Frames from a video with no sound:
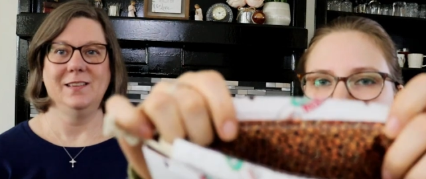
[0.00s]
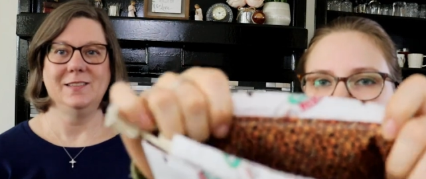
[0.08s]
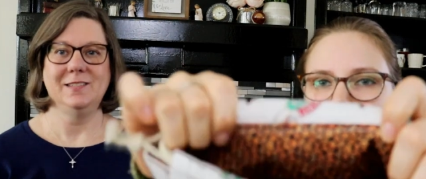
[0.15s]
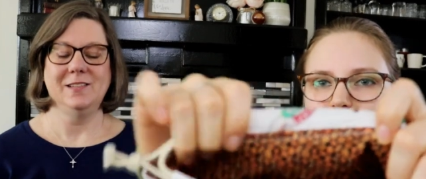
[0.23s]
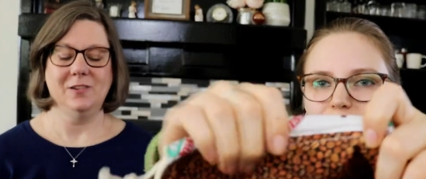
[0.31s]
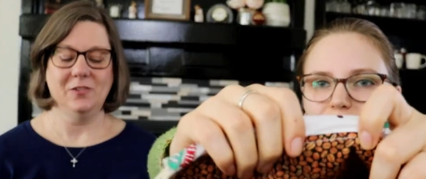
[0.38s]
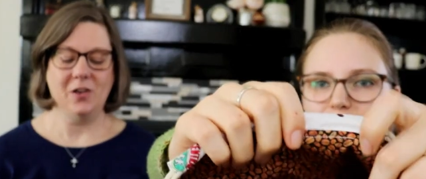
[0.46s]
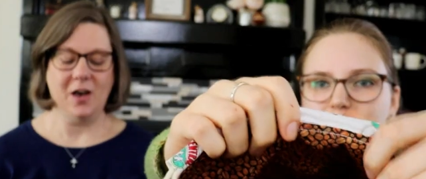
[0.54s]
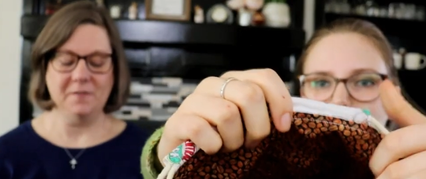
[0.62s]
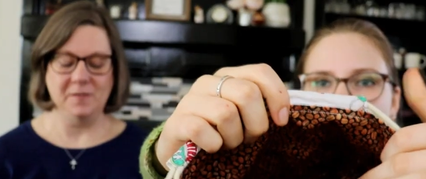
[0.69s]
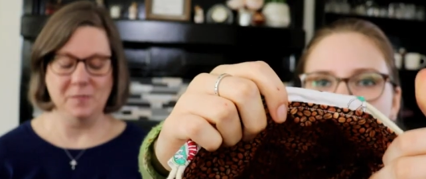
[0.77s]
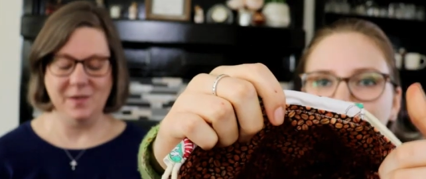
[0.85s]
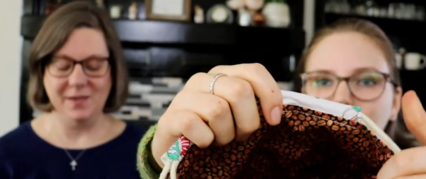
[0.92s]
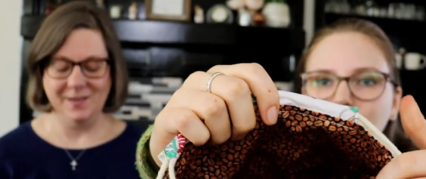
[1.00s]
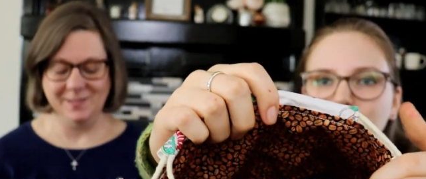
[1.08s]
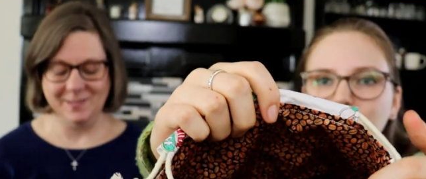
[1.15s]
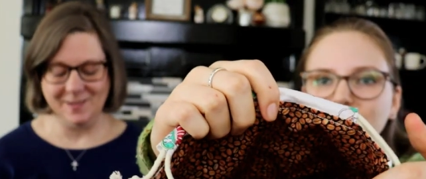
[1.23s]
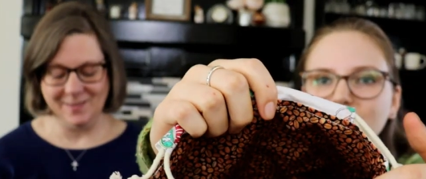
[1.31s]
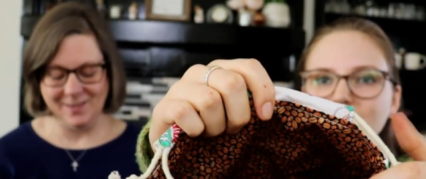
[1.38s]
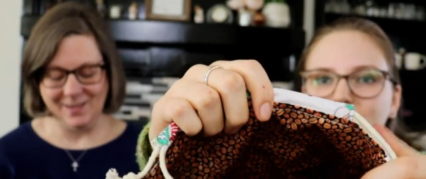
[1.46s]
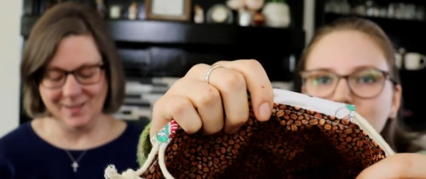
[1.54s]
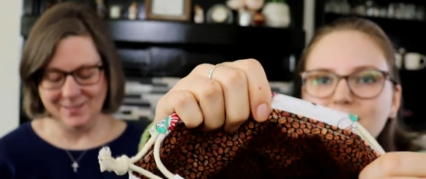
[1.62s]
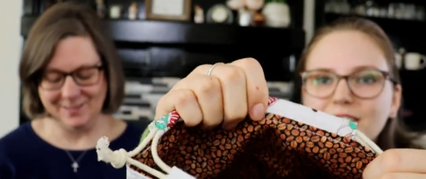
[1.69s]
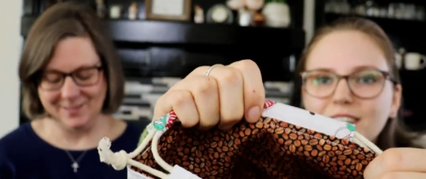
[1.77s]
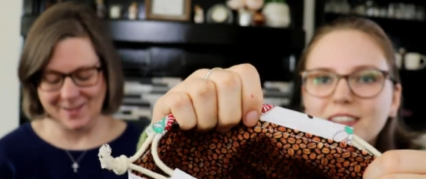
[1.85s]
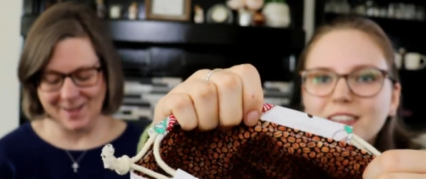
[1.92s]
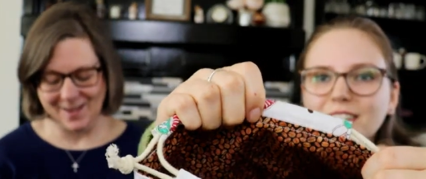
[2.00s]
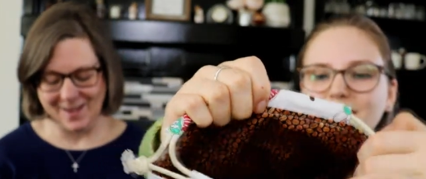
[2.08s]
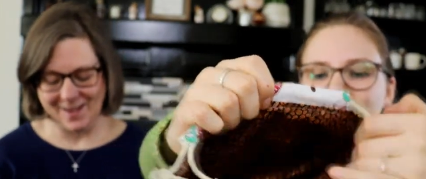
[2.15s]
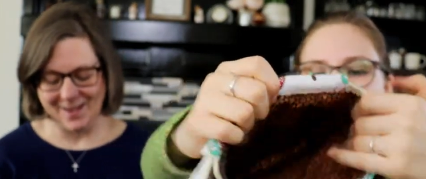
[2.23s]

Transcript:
Speaker 1: It little coffee, coffee beans, beans, on the inside. On